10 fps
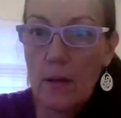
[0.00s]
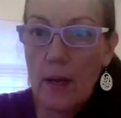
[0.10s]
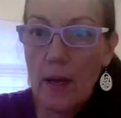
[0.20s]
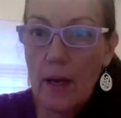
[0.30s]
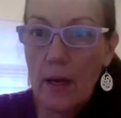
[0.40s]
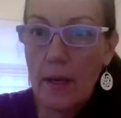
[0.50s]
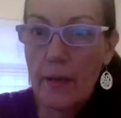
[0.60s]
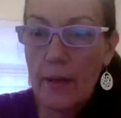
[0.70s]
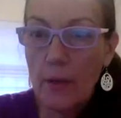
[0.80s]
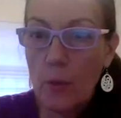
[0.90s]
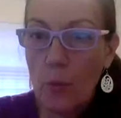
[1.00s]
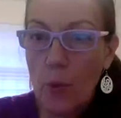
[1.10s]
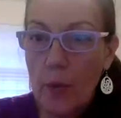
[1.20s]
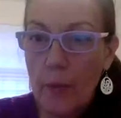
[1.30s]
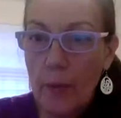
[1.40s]
I think
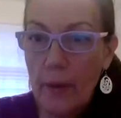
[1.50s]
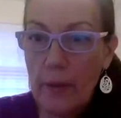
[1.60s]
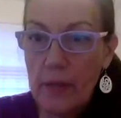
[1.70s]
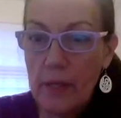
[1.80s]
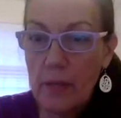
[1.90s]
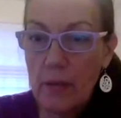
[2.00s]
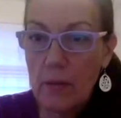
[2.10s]
one person.